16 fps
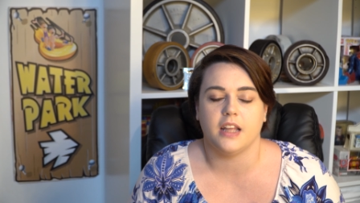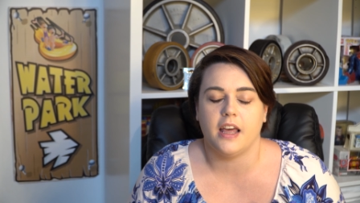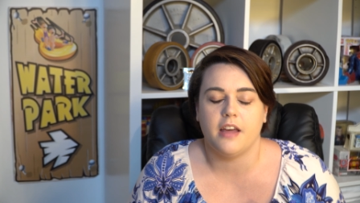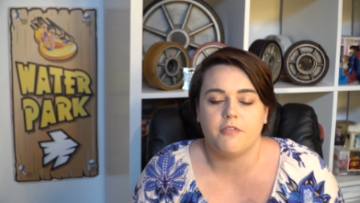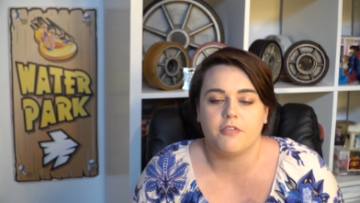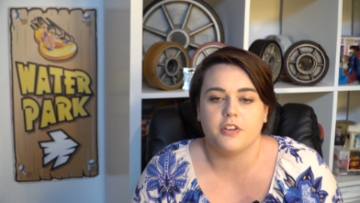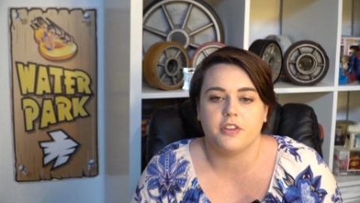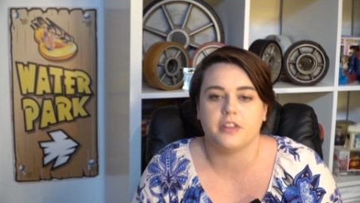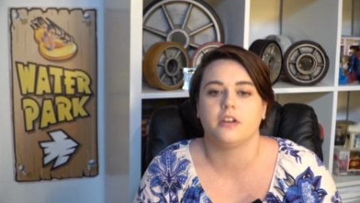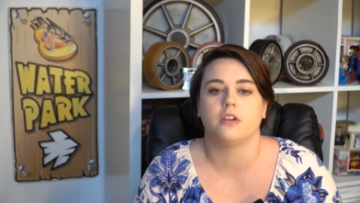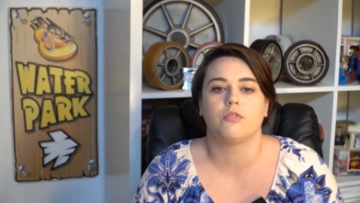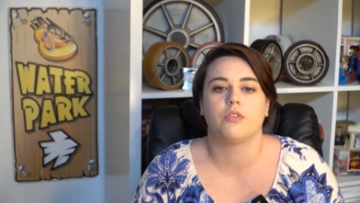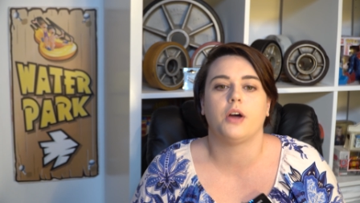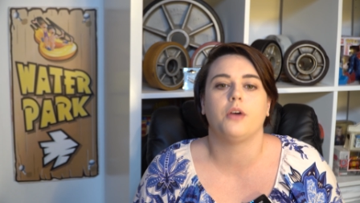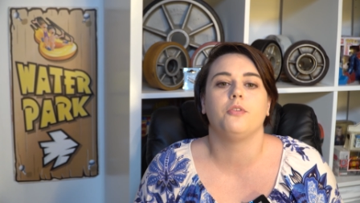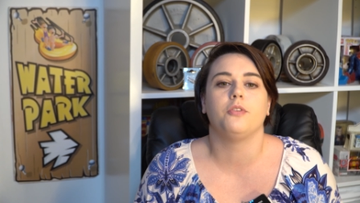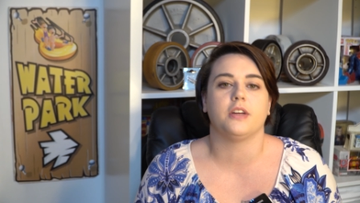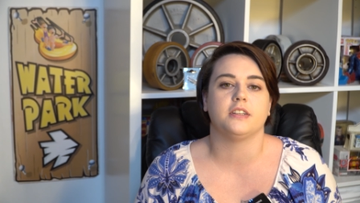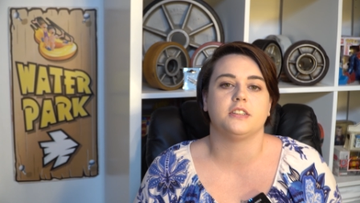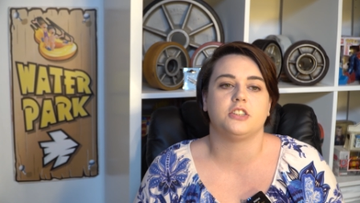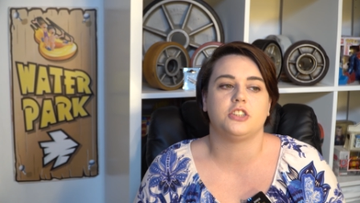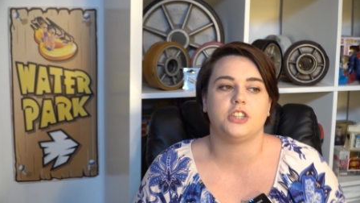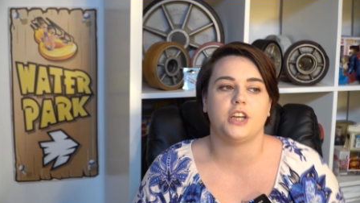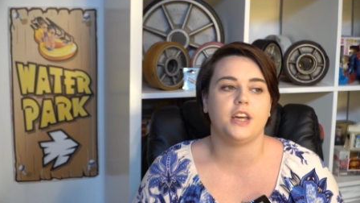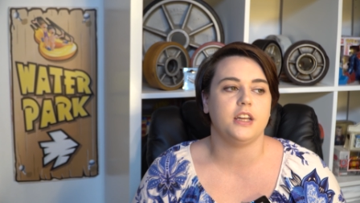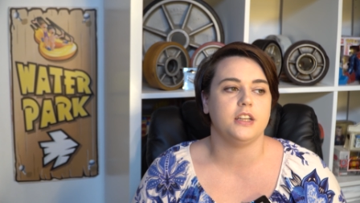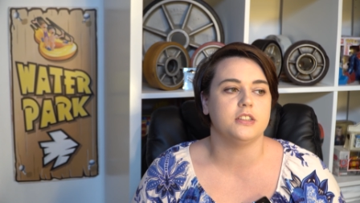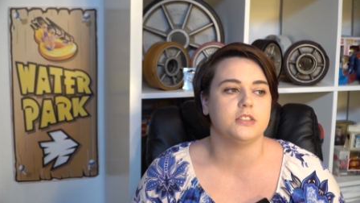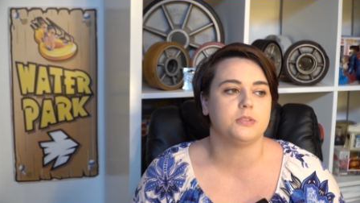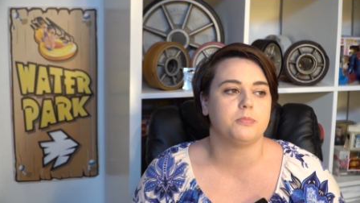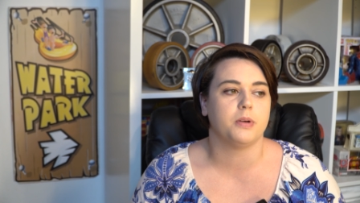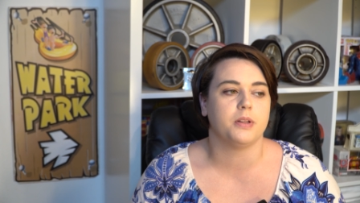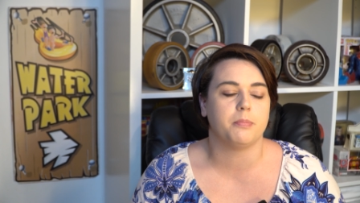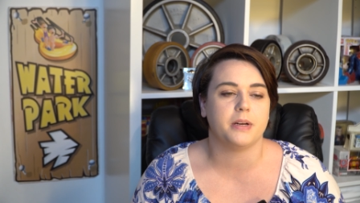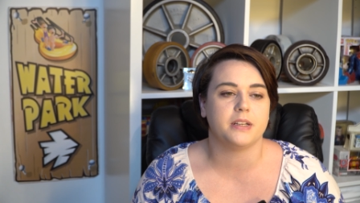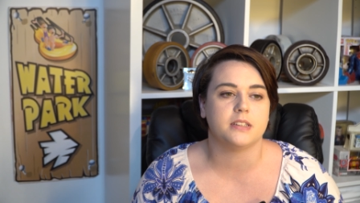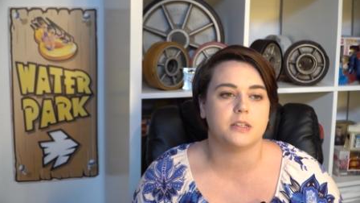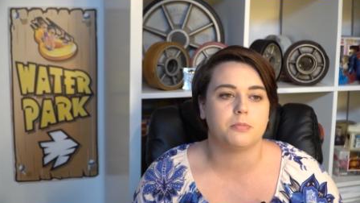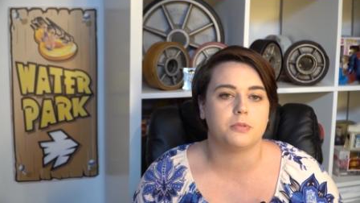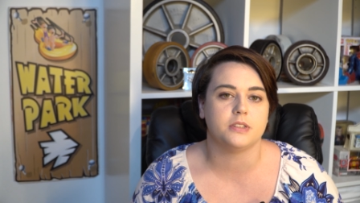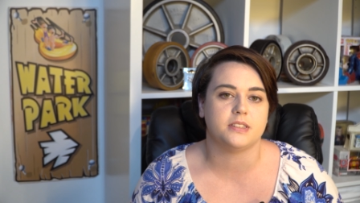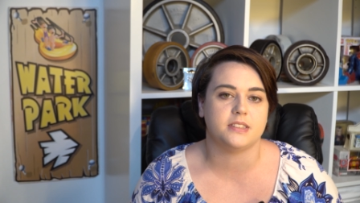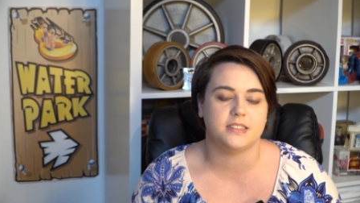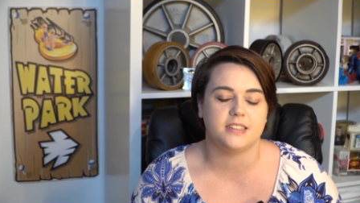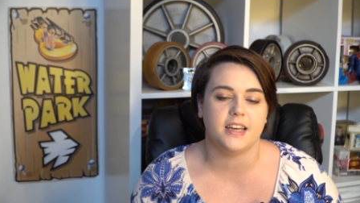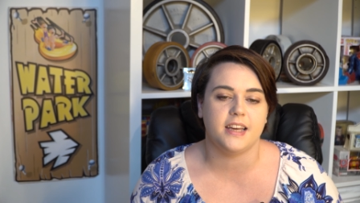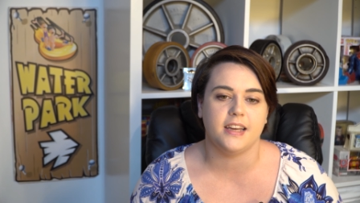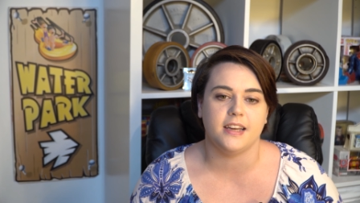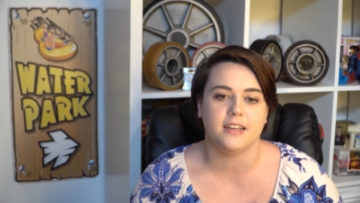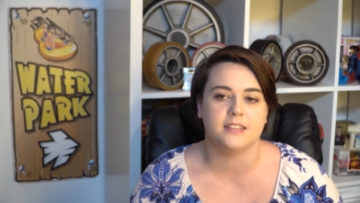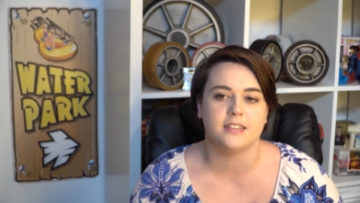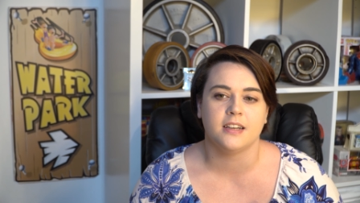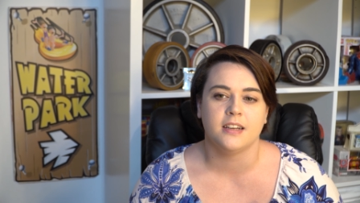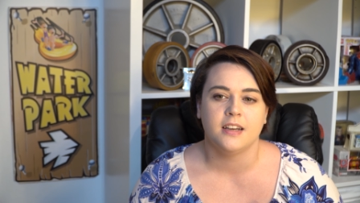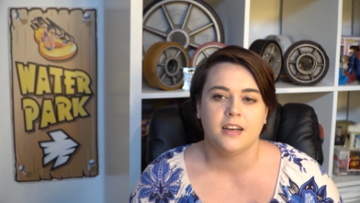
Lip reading: everything around it has changed, but the Big Dipper has stayed.